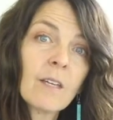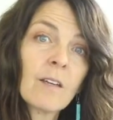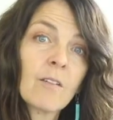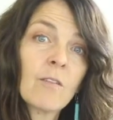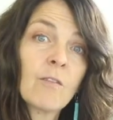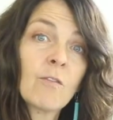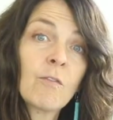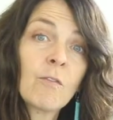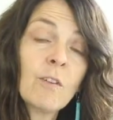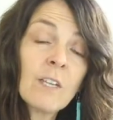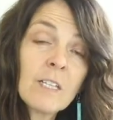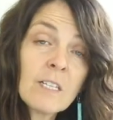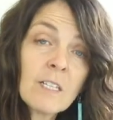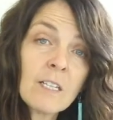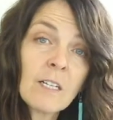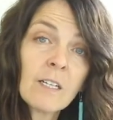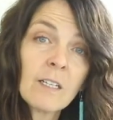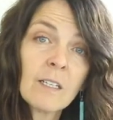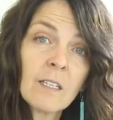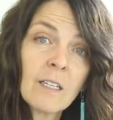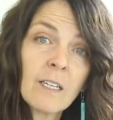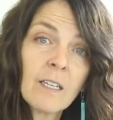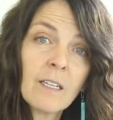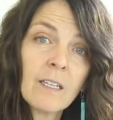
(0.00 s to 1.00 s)

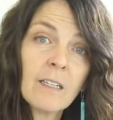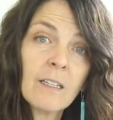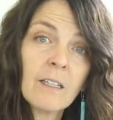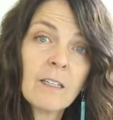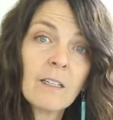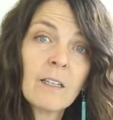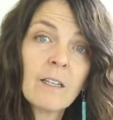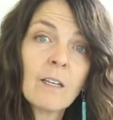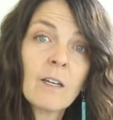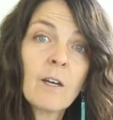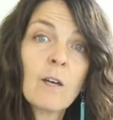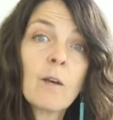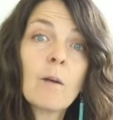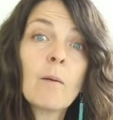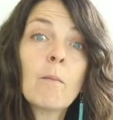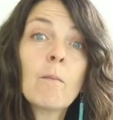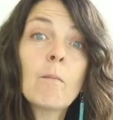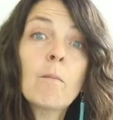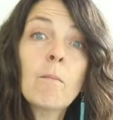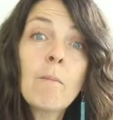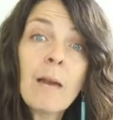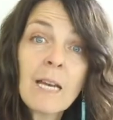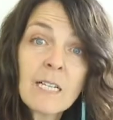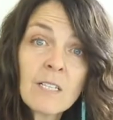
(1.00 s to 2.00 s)
physically,
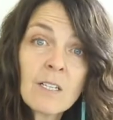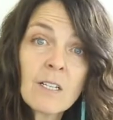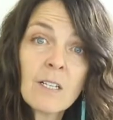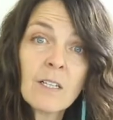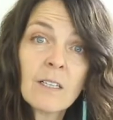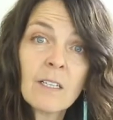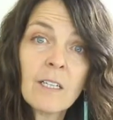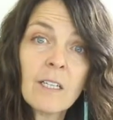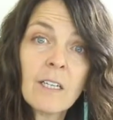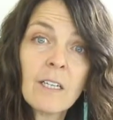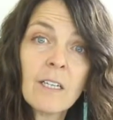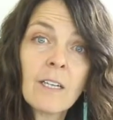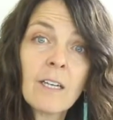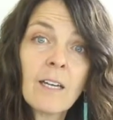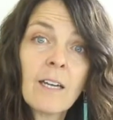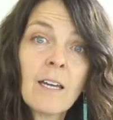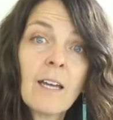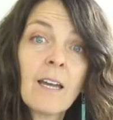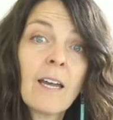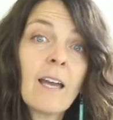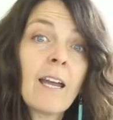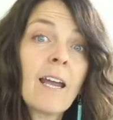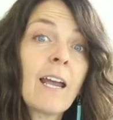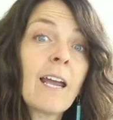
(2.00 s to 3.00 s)
mentally,
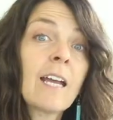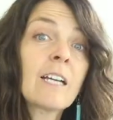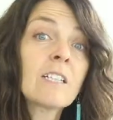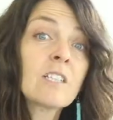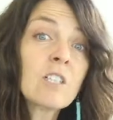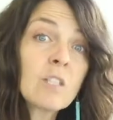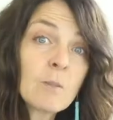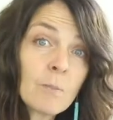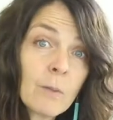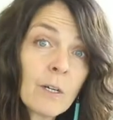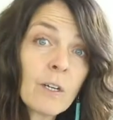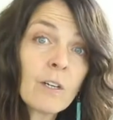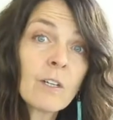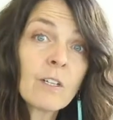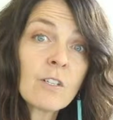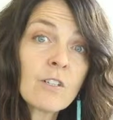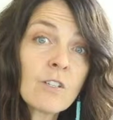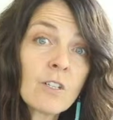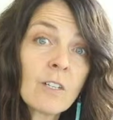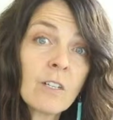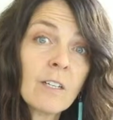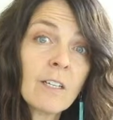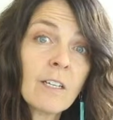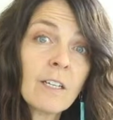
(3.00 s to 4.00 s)
and
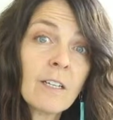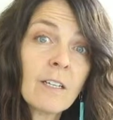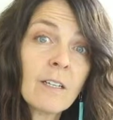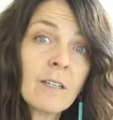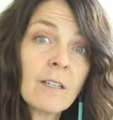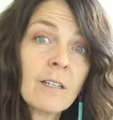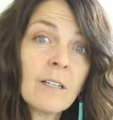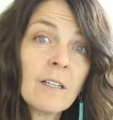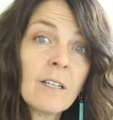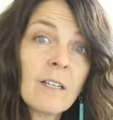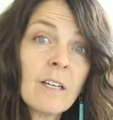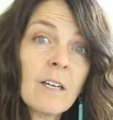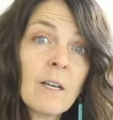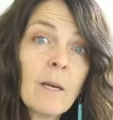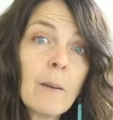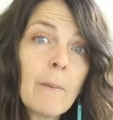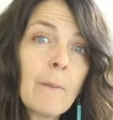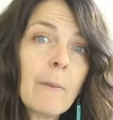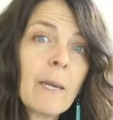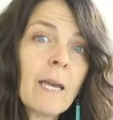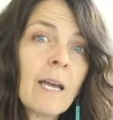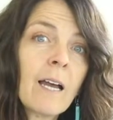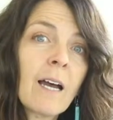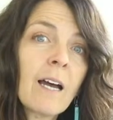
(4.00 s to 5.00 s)
spiritually.
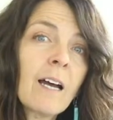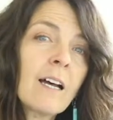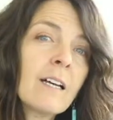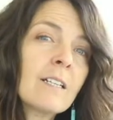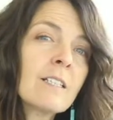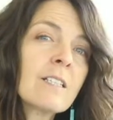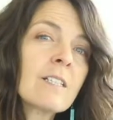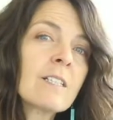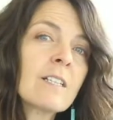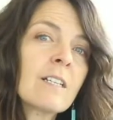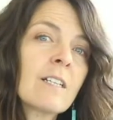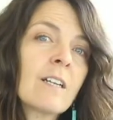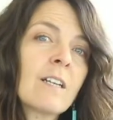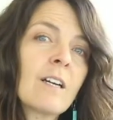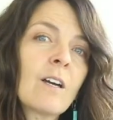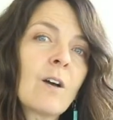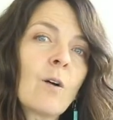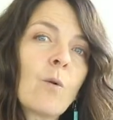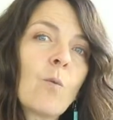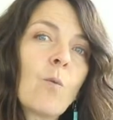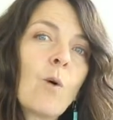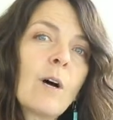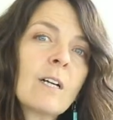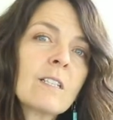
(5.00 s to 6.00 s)
Because
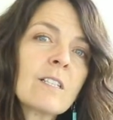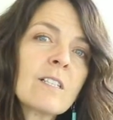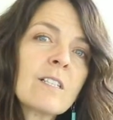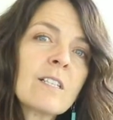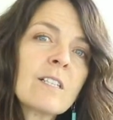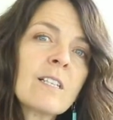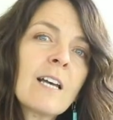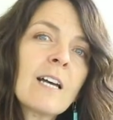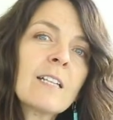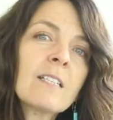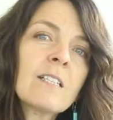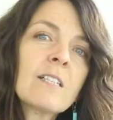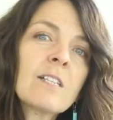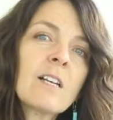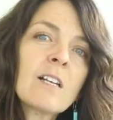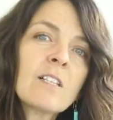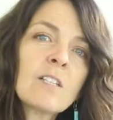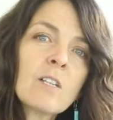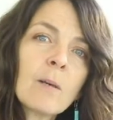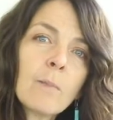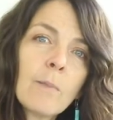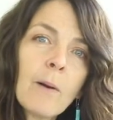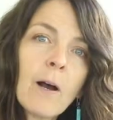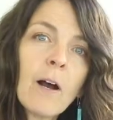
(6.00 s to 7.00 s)
what sets
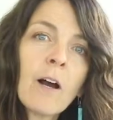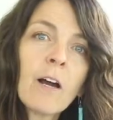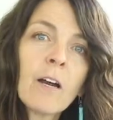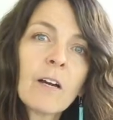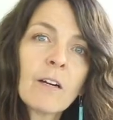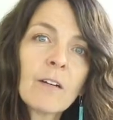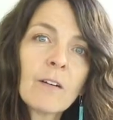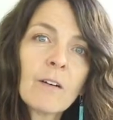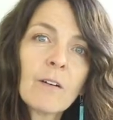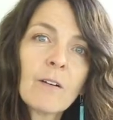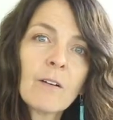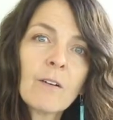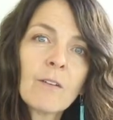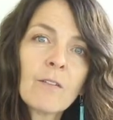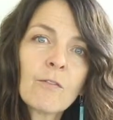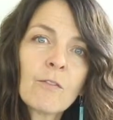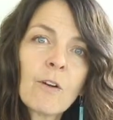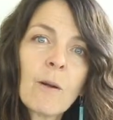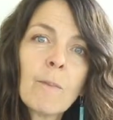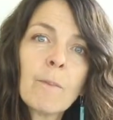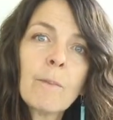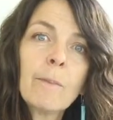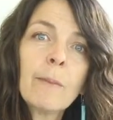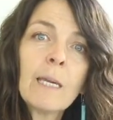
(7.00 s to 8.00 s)
us apart
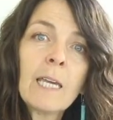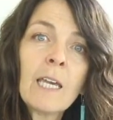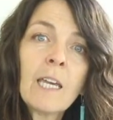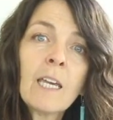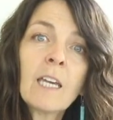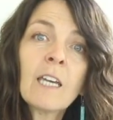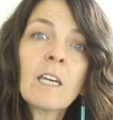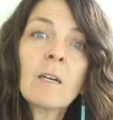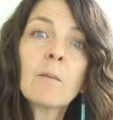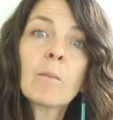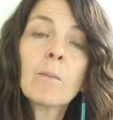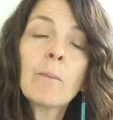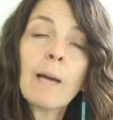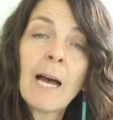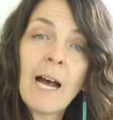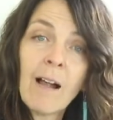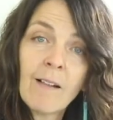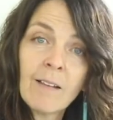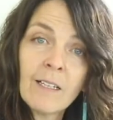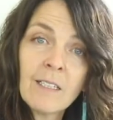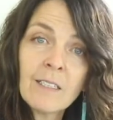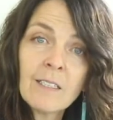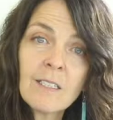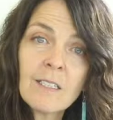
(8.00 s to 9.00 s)
from being in
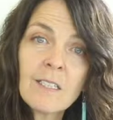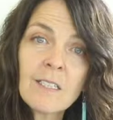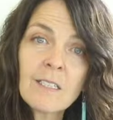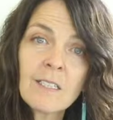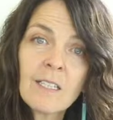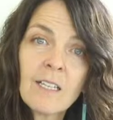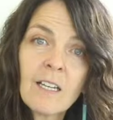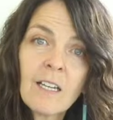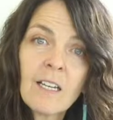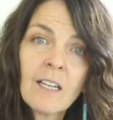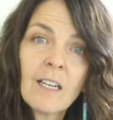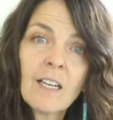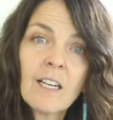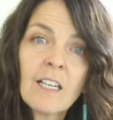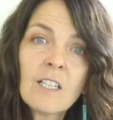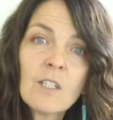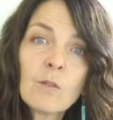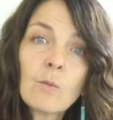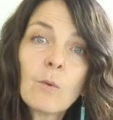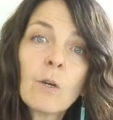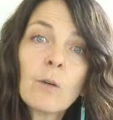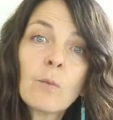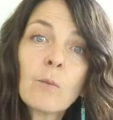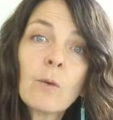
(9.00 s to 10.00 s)
balance
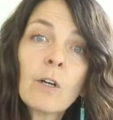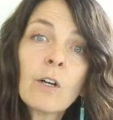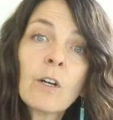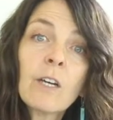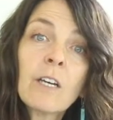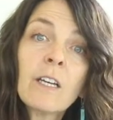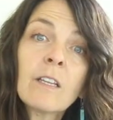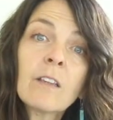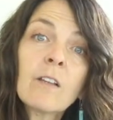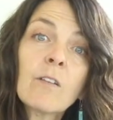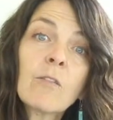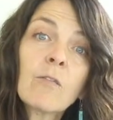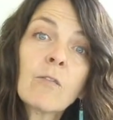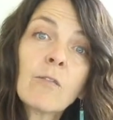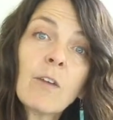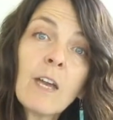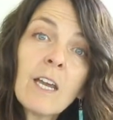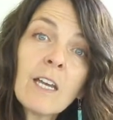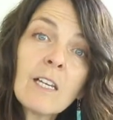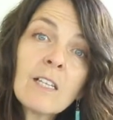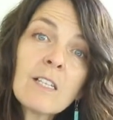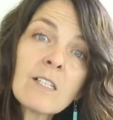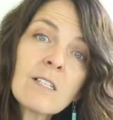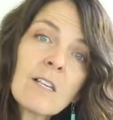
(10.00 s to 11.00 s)
is when we're in the
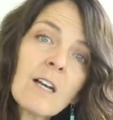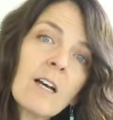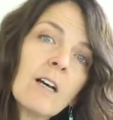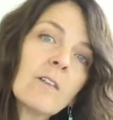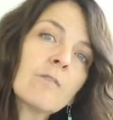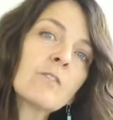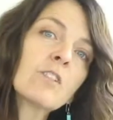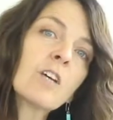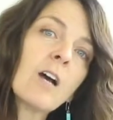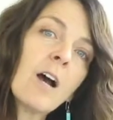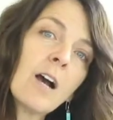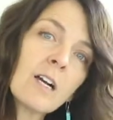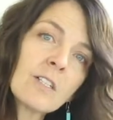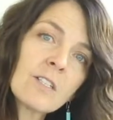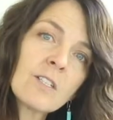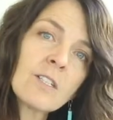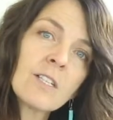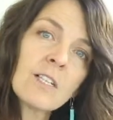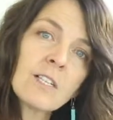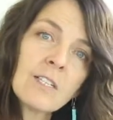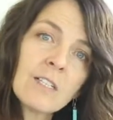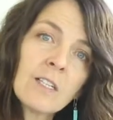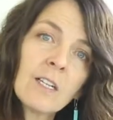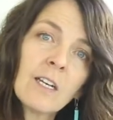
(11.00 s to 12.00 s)
face of
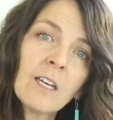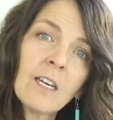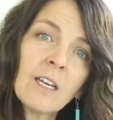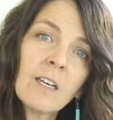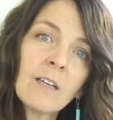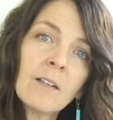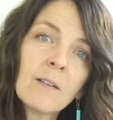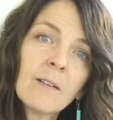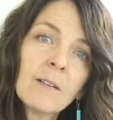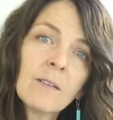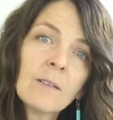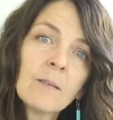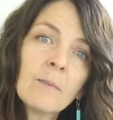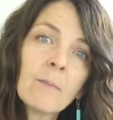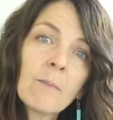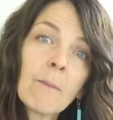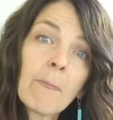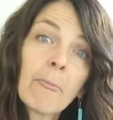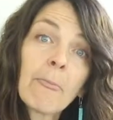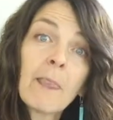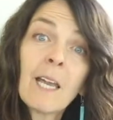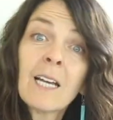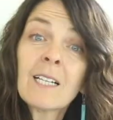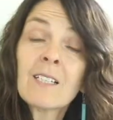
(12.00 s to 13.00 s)
toxicity.
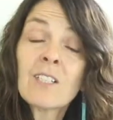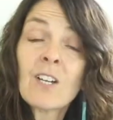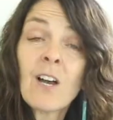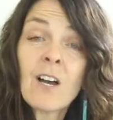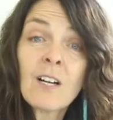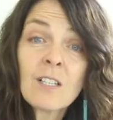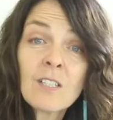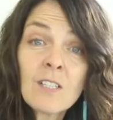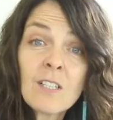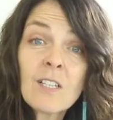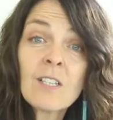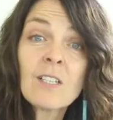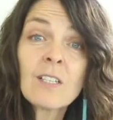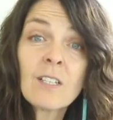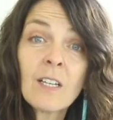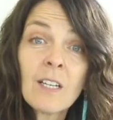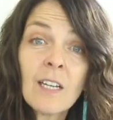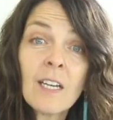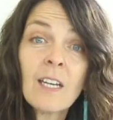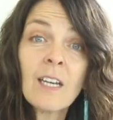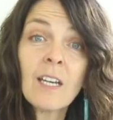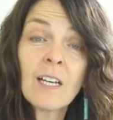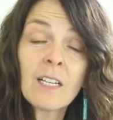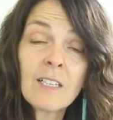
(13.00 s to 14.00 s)
And
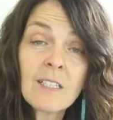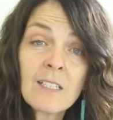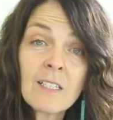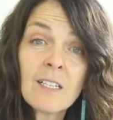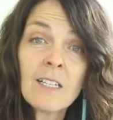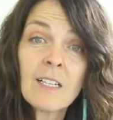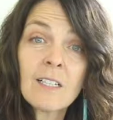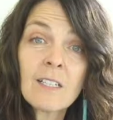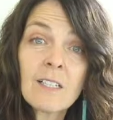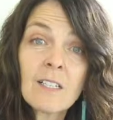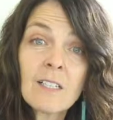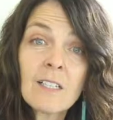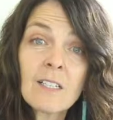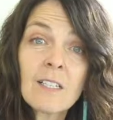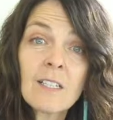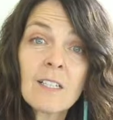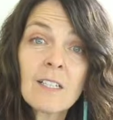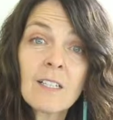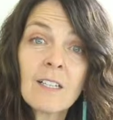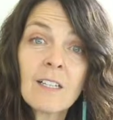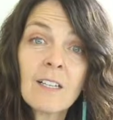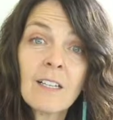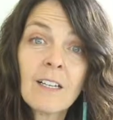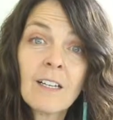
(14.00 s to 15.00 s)
toxicity
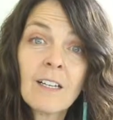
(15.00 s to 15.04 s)
exists